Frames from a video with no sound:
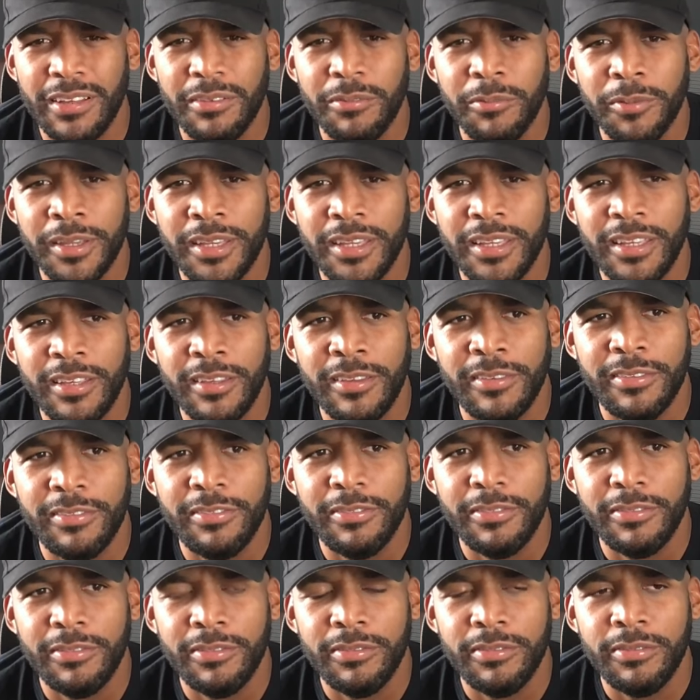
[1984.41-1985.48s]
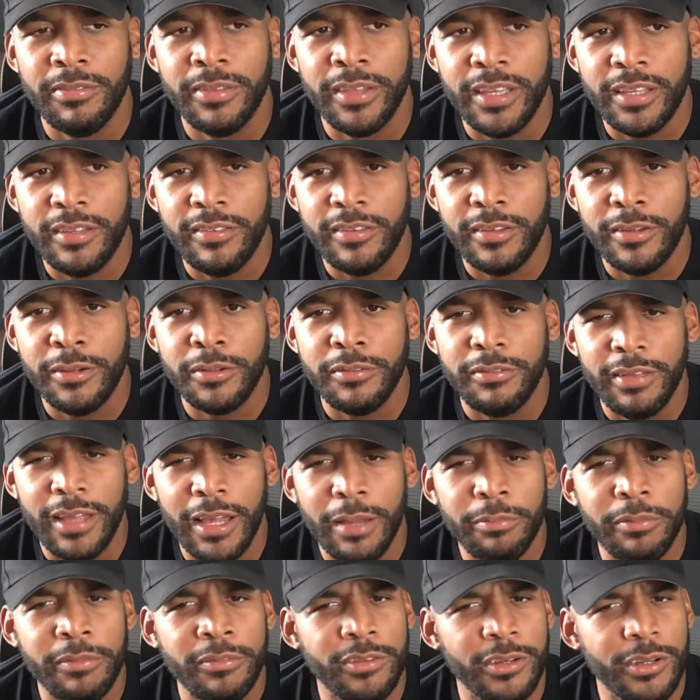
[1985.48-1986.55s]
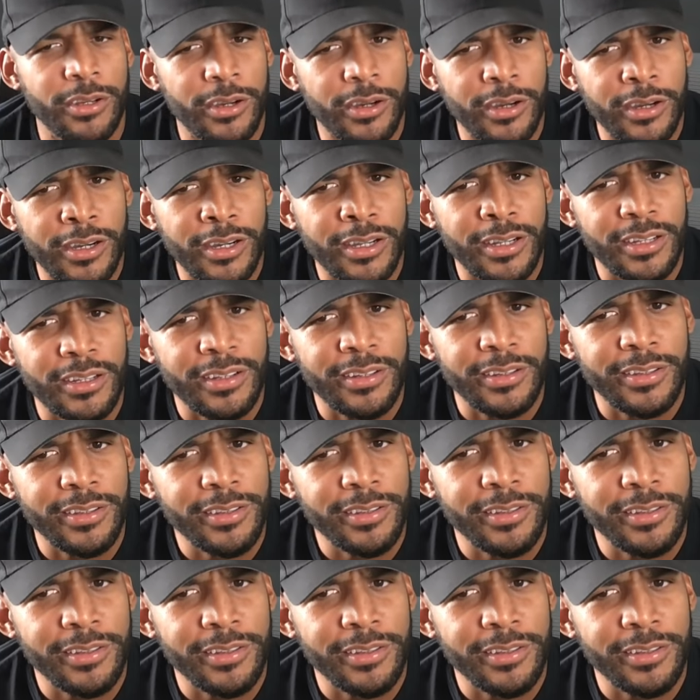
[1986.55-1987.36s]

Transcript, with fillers: wait, he's dancing on top of a car.